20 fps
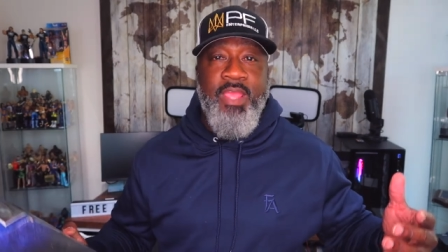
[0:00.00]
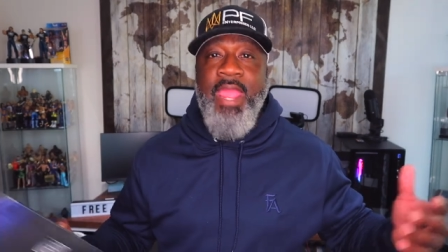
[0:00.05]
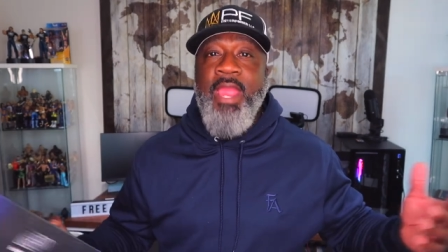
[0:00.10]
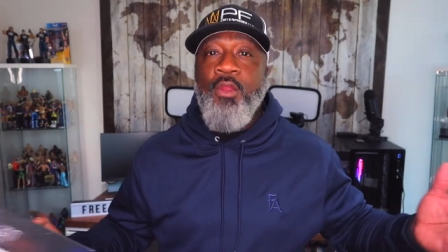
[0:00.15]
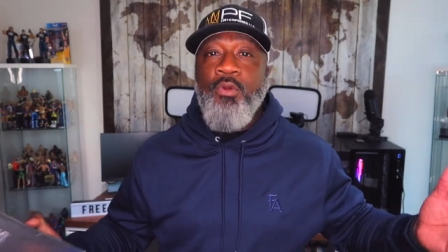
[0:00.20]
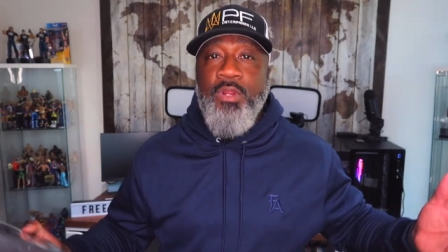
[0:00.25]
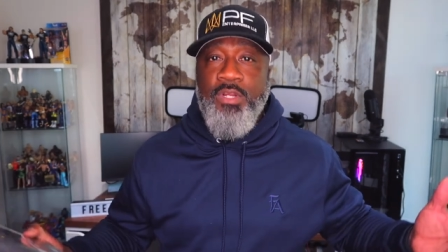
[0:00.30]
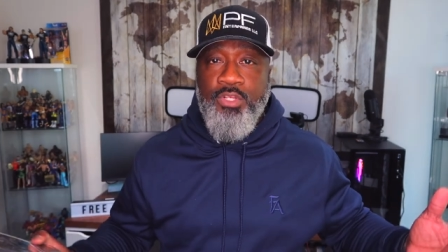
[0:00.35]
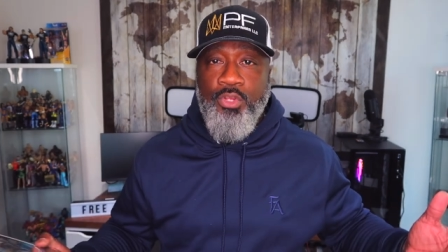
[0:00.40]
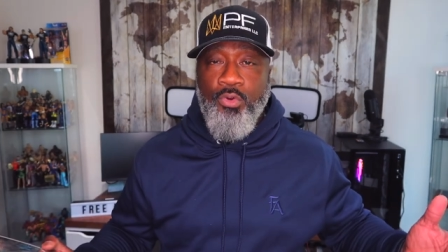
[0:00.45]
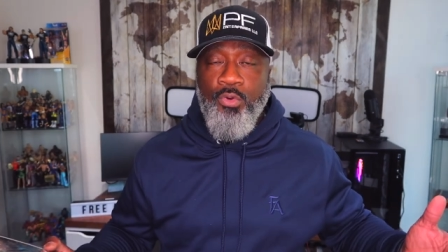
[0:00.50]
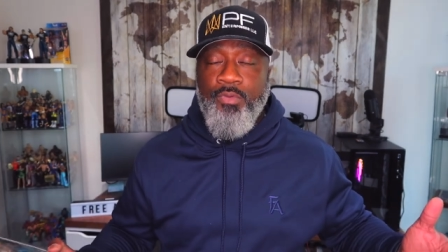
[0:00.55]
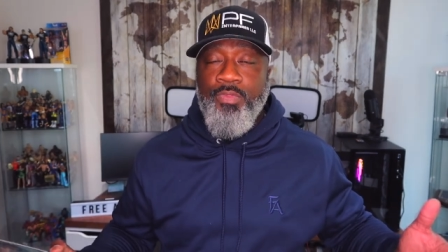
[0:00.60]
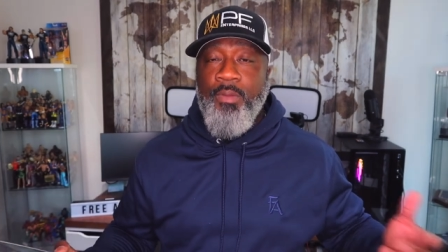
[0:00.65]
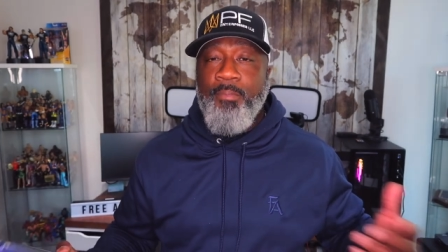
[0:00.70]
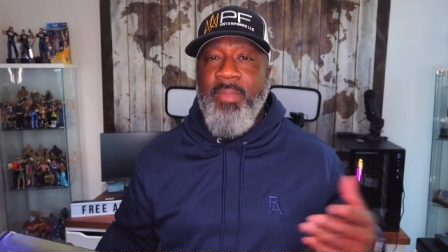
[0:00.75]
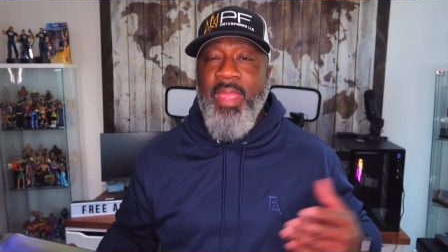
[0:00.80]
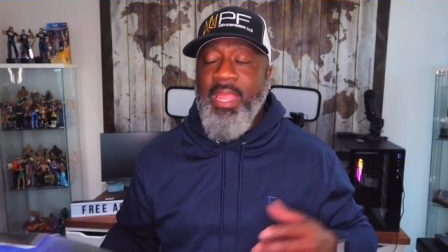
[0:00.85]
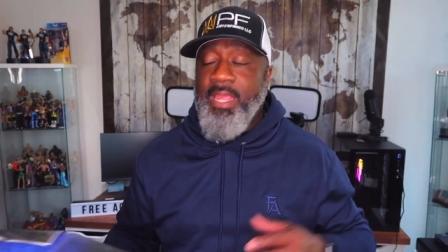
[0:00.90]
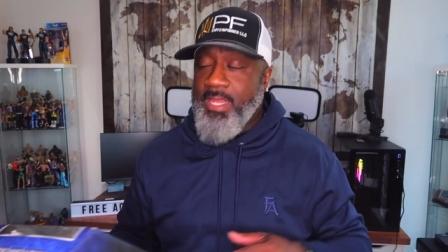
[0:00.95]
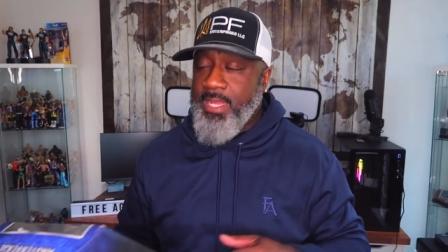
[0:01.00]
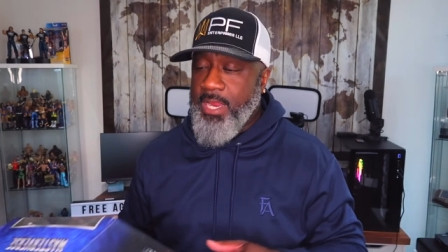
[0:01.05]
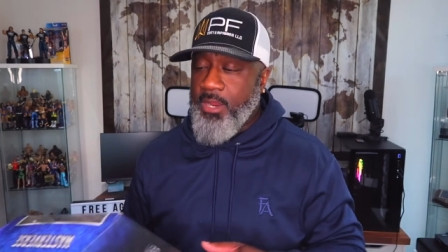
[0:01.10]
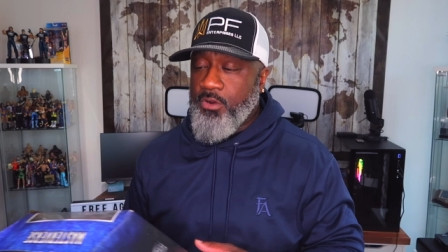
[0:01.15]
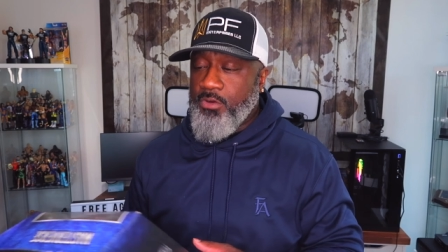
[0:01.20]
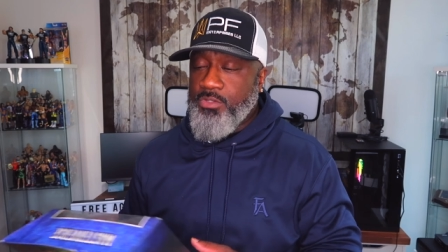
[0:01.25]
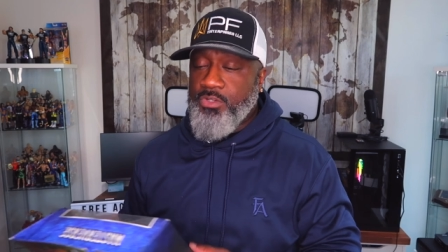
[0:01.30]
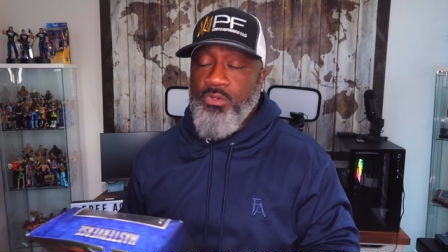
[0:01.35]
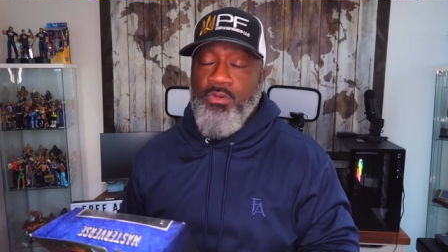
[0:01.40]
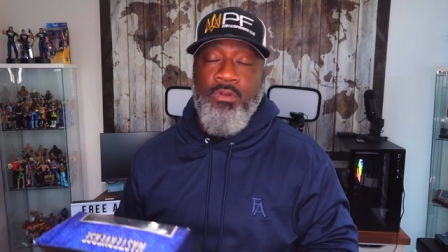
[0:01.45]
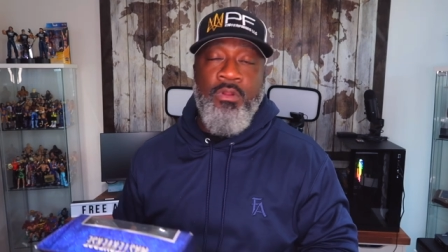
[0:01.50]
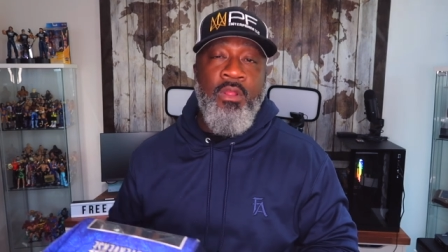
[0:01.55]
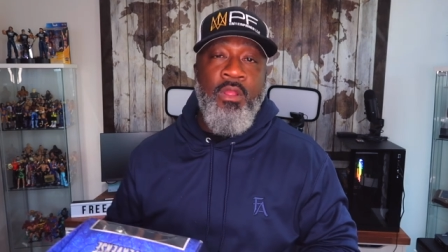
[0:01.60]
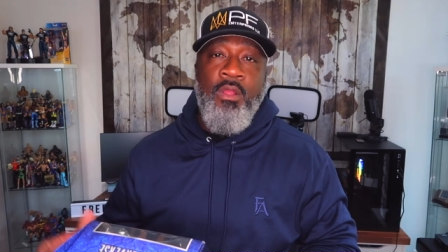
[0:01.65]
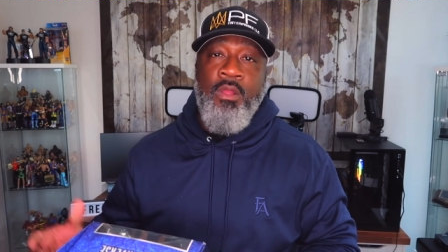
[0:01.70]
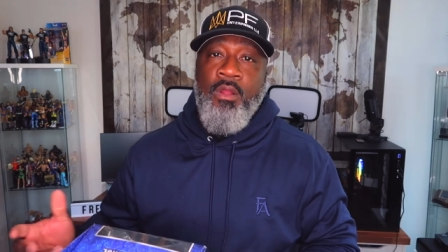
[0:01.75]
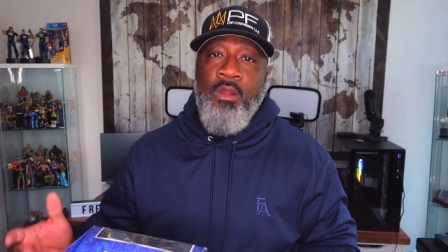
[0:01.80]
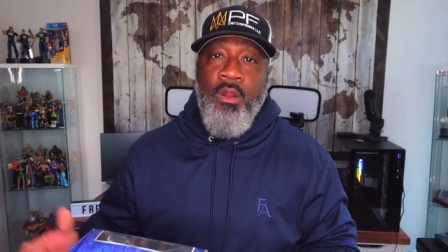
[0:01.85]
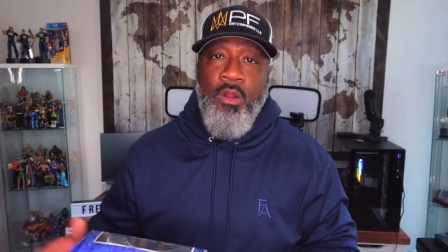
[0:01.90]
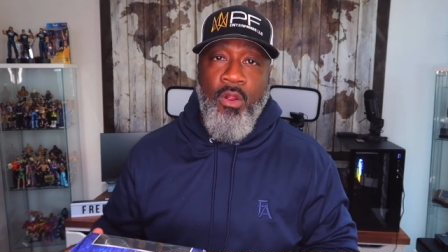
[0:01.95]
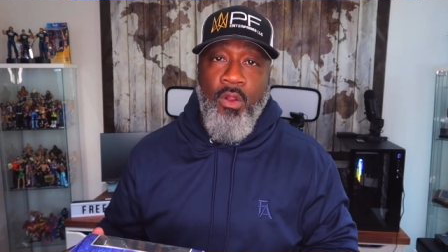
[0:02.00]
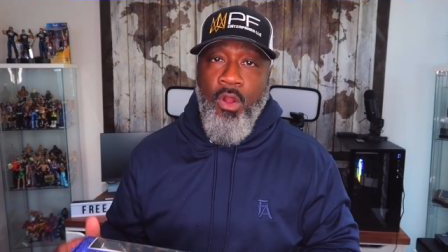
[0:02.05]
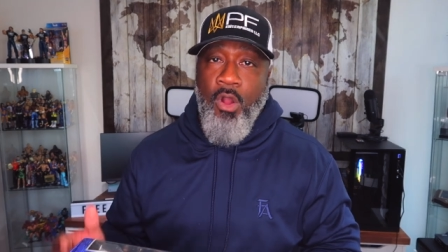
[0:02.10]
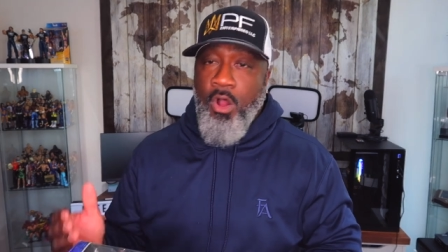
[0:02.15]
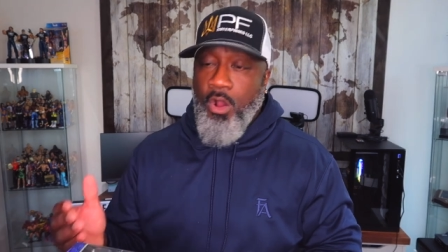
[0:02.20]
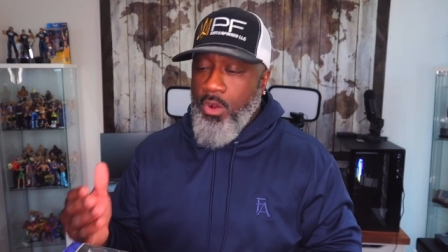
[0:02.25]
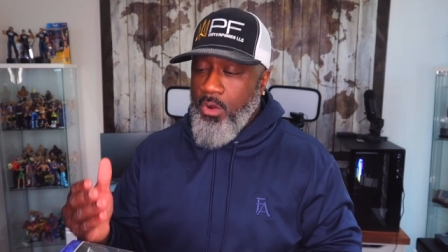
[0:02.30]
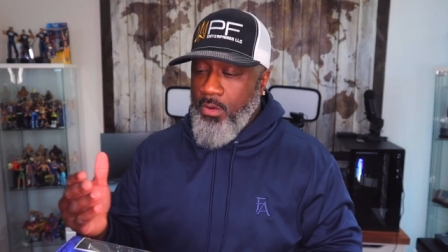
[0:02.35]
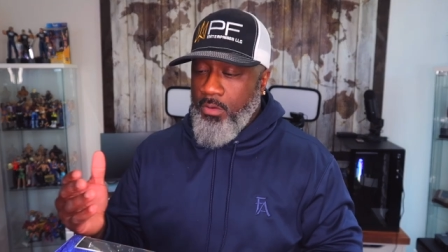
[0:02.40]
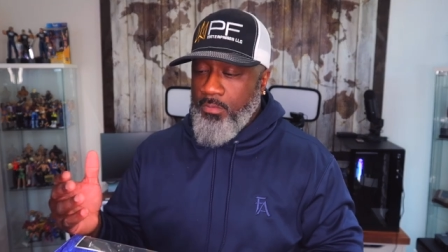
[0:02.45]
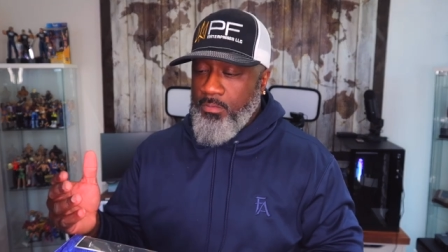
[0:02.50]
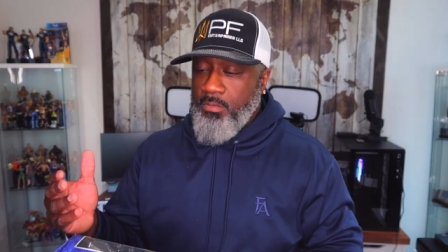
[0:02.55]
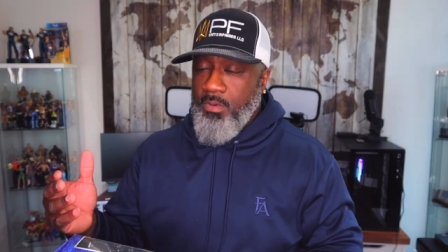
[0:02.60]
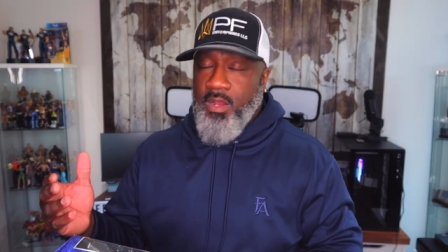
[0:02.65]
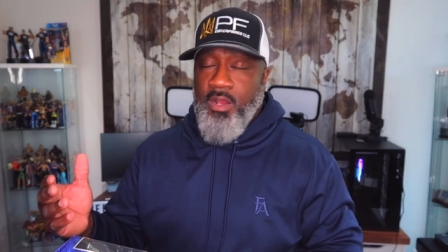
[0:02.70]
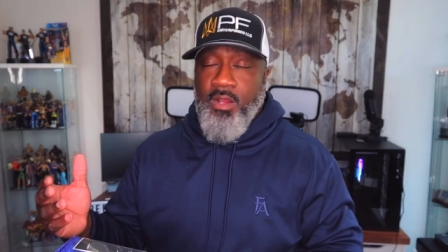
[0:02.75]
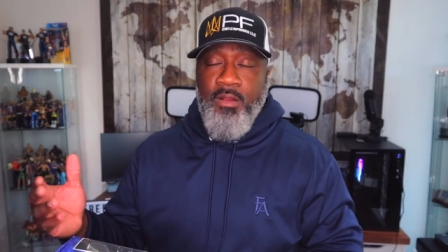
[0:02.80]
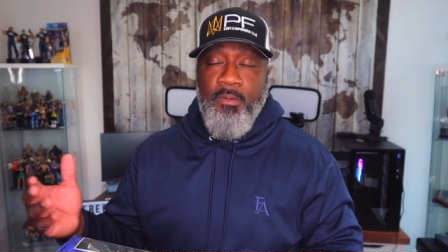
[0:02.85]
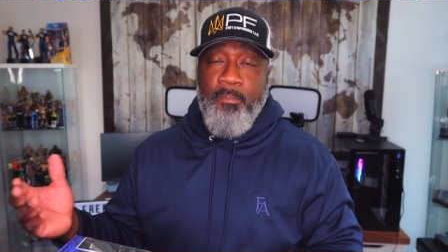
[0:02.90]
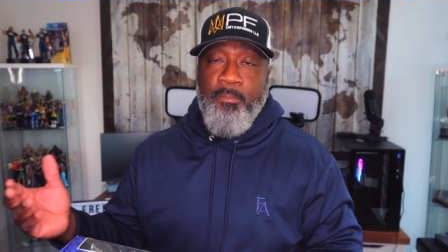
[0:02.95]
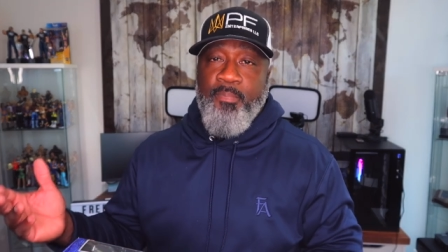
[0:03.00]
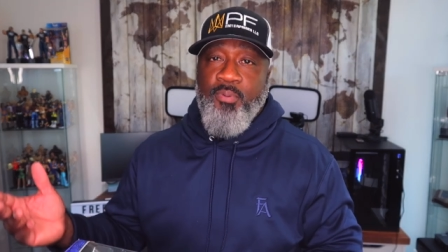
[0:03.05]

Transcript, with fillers: character or the main character are all uh,